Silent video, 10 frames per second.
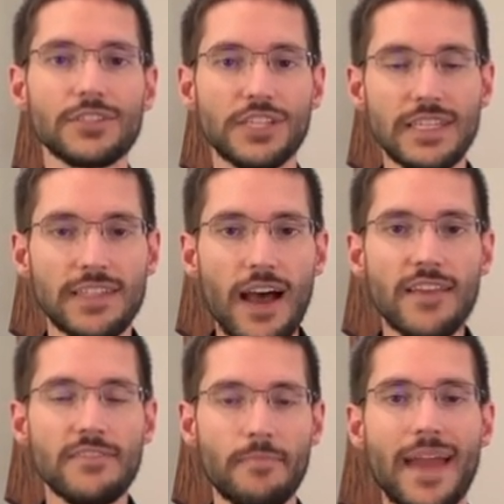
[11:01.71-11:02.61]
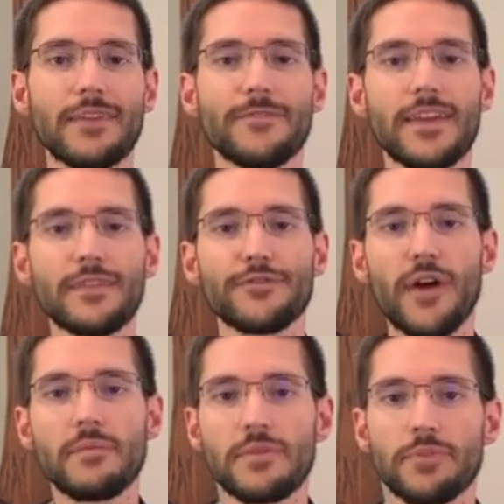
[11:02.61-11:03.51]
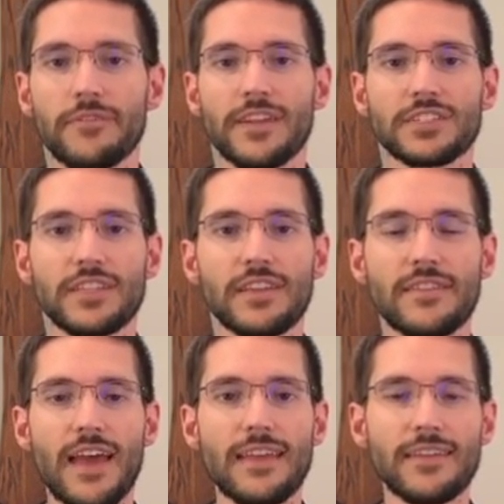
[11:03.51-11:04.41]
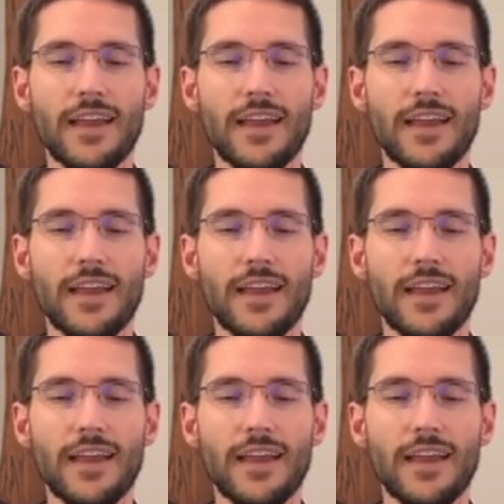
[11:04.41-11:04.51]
she does benefit from the provision that